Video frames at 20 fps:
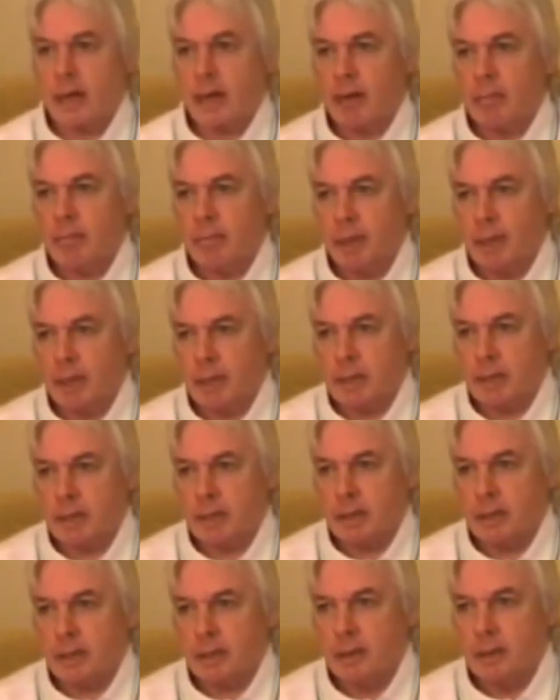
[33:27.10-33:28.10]
that
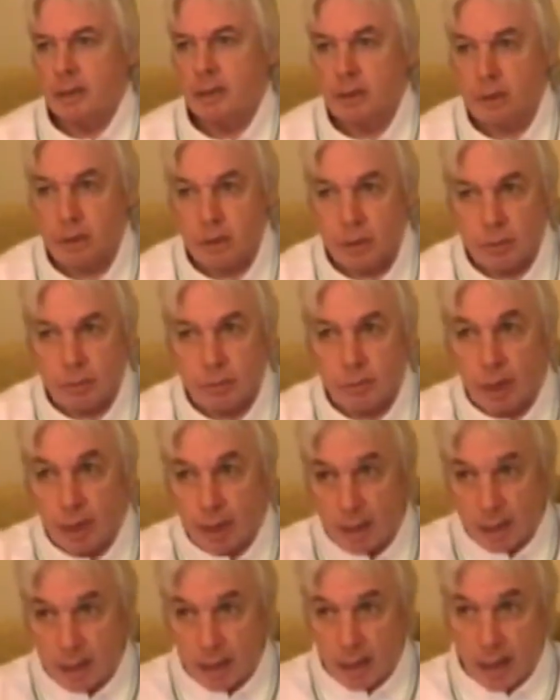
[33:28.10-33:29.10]
ability to
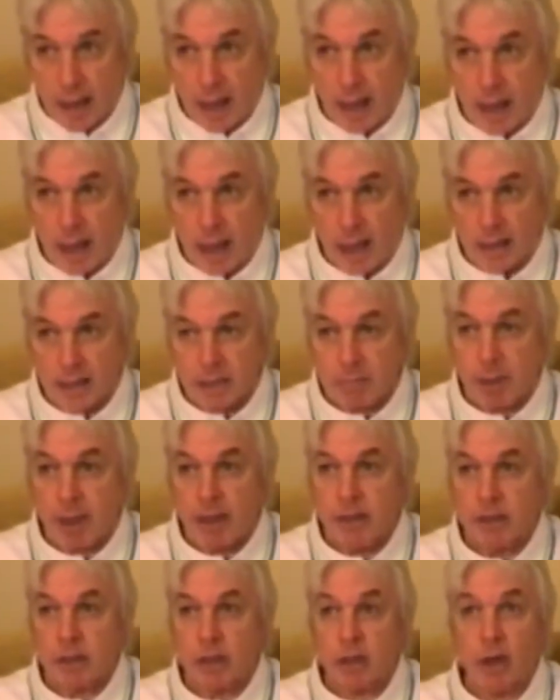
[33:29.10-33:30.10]

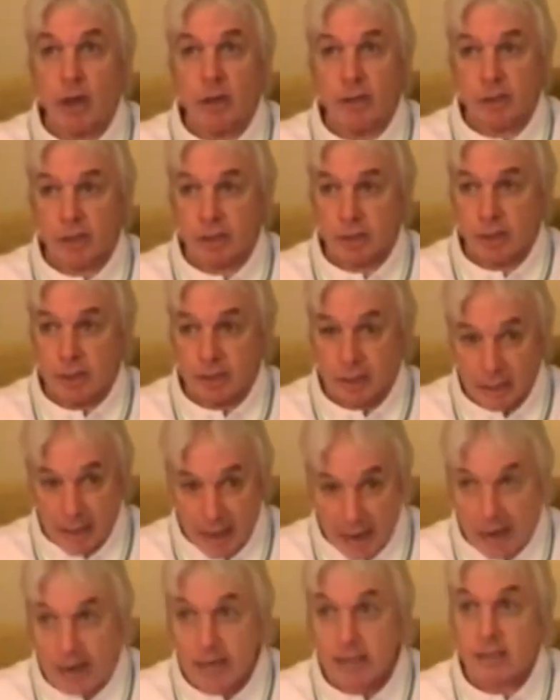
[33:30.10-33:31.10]
expand your consciousness
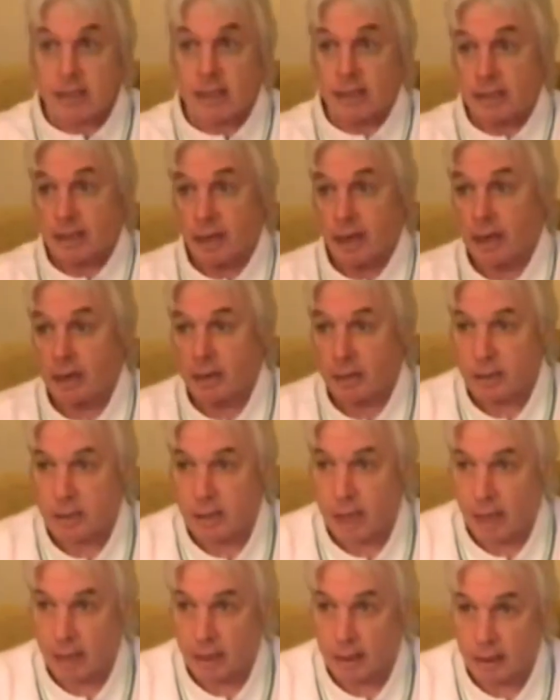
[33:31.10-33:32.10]
and access that
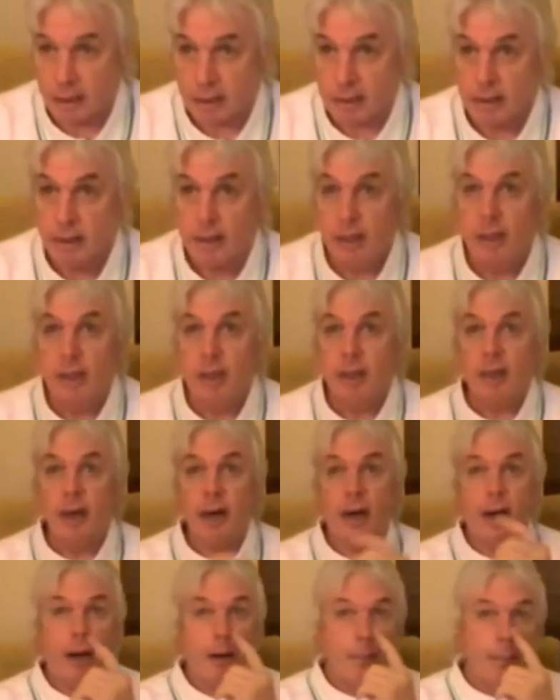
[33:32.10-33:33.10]
understanding
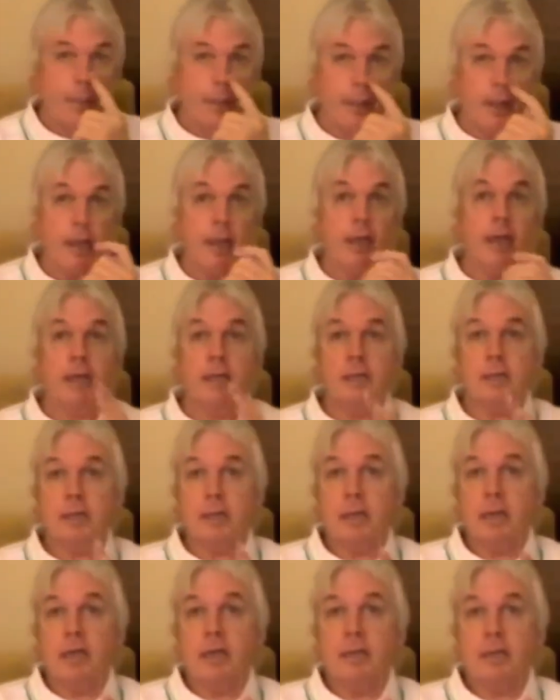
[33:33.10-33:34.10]

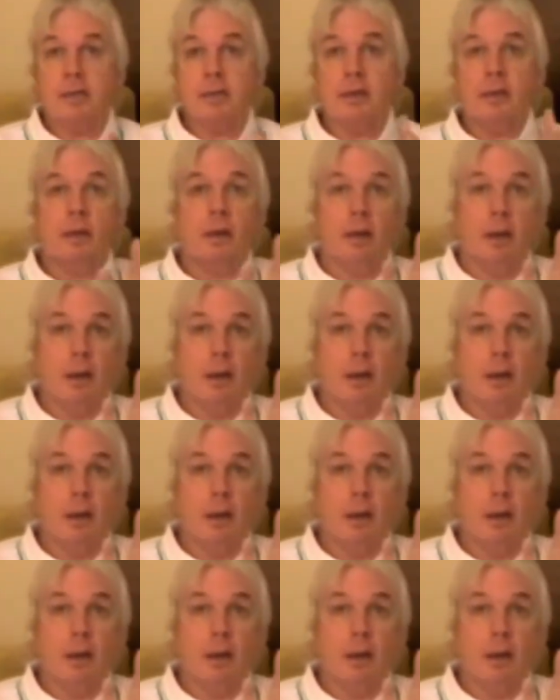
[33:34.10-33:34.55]
is